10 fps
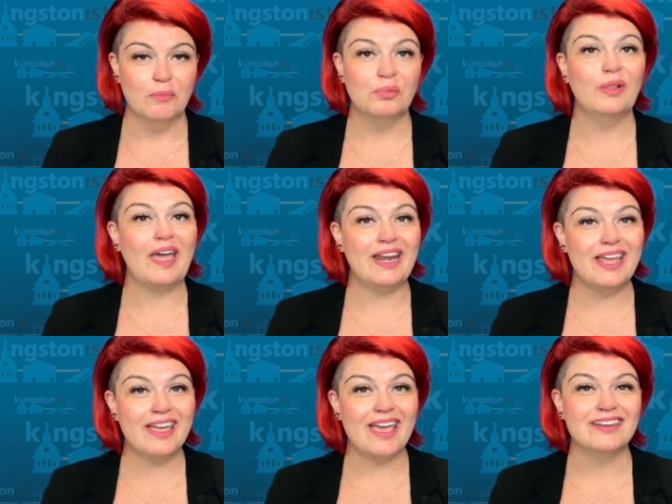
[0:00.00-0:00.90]

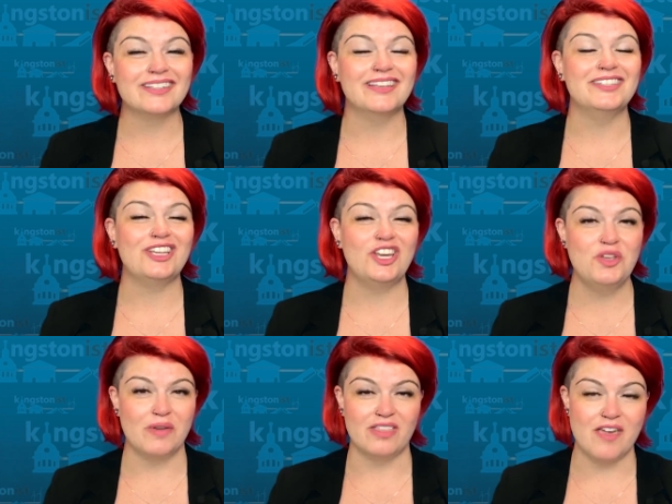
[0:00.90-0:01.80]
planning and
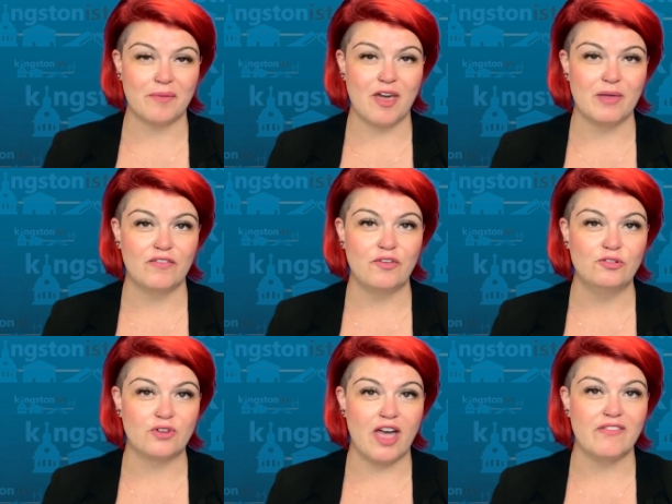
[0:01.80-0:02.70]
continuing the upcoming food
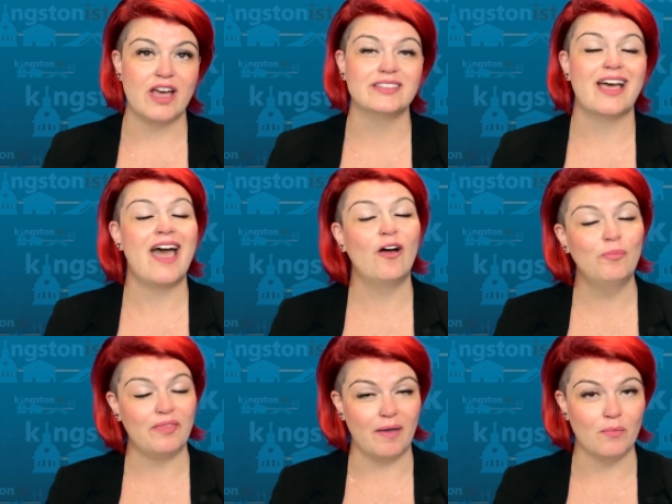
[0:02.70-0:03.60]
drive has
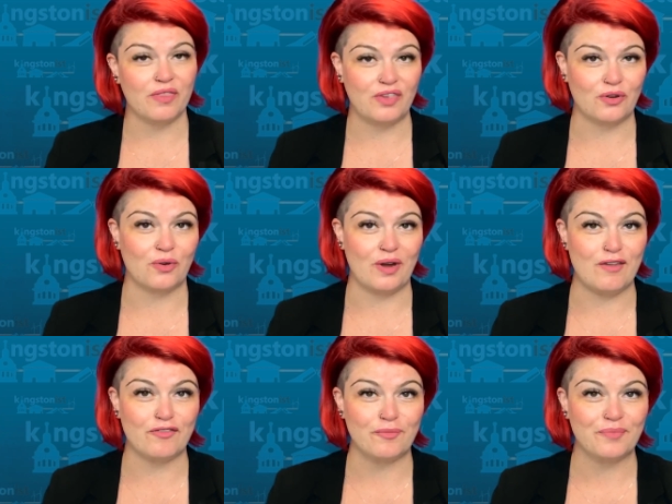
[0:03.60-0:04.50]
helped them with their
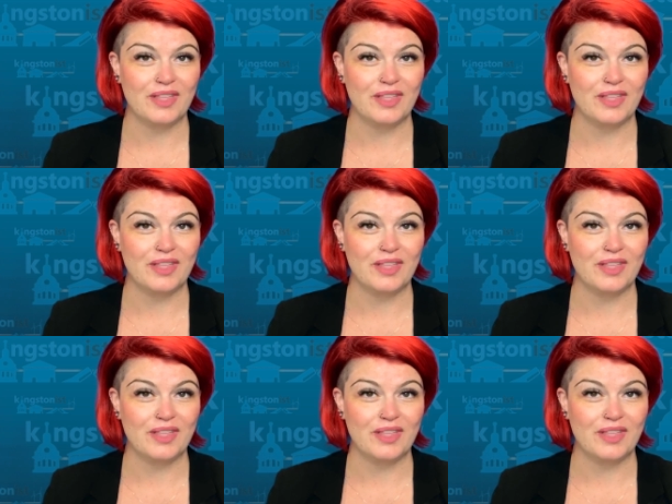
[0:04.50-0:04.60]
grief.